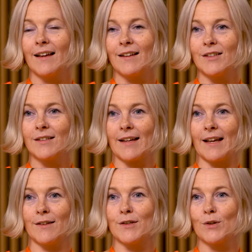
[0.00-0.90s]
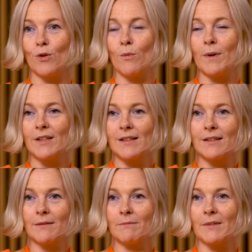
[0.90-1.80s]
just to get in the scope and
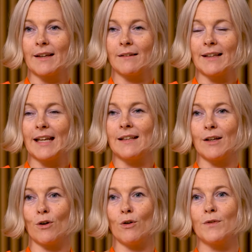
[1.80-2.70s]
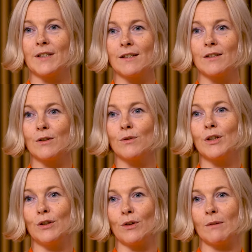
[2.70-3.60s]
just gaining the confidence to know that
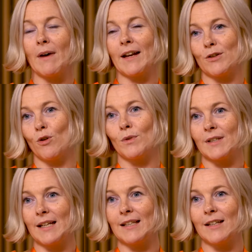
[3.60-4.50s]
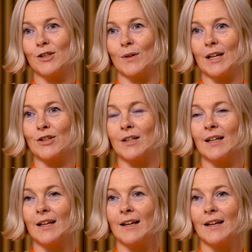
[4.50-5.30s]
you can manage almost any situation,